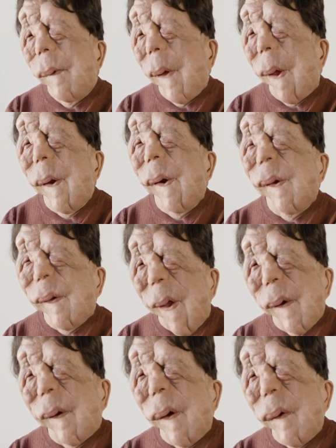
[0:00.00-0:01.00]
But
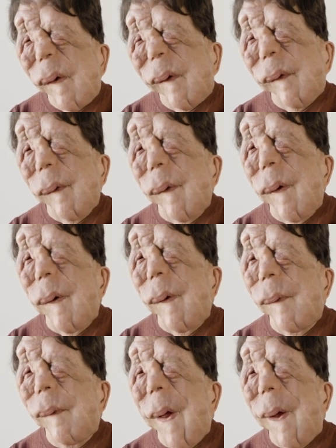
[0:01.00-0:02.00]
those sort
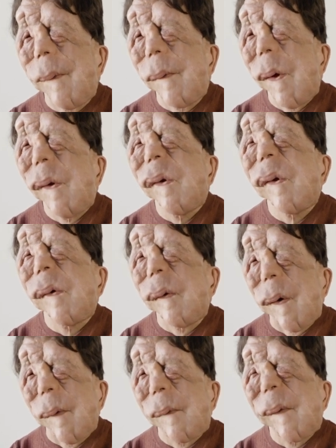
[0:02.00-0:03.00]
of
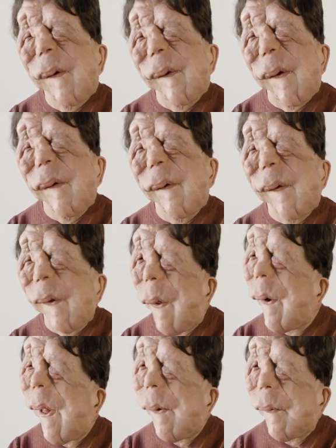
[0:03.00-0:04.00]
tropes are
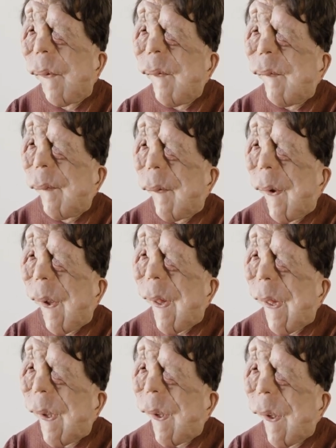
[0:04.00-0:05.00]
slowly but
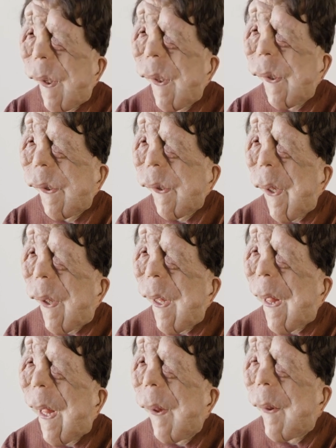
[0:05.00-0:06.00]
surely
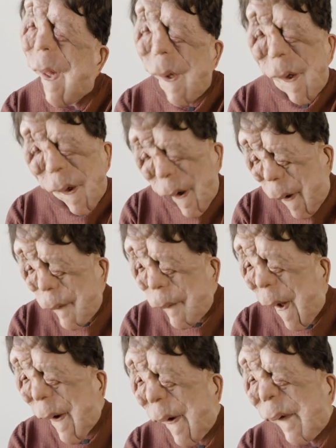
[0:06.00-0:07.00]
dying out, and
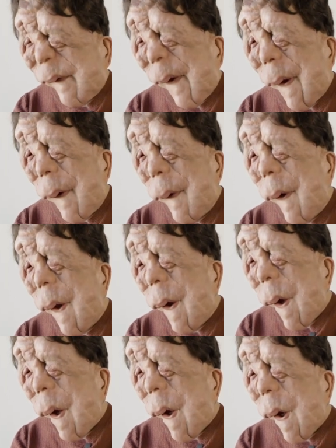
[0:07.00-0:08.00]
rightly so.
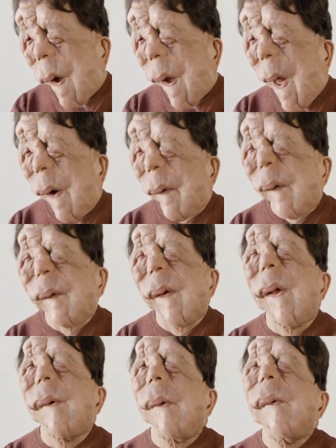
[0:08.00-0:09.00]
And also
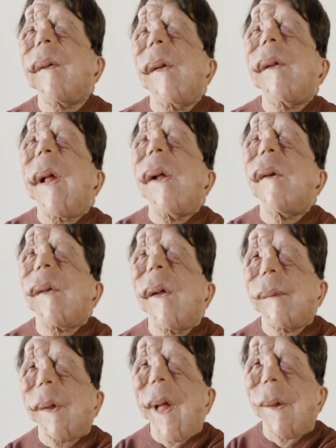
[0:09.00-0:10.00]
the representation
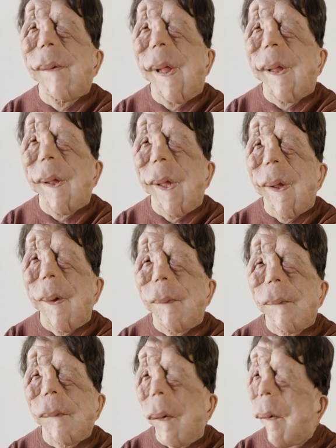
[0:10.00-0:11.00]
is becoming
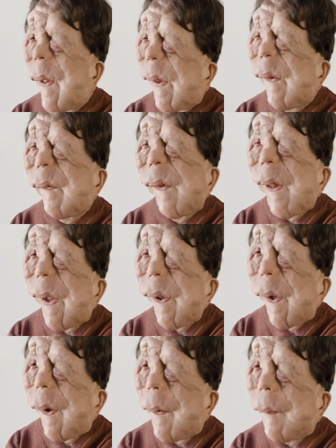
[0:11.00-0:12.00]
more
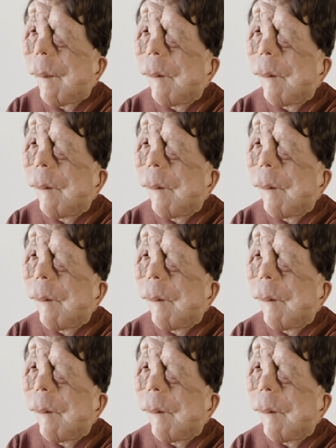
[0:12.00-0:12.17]
incidental.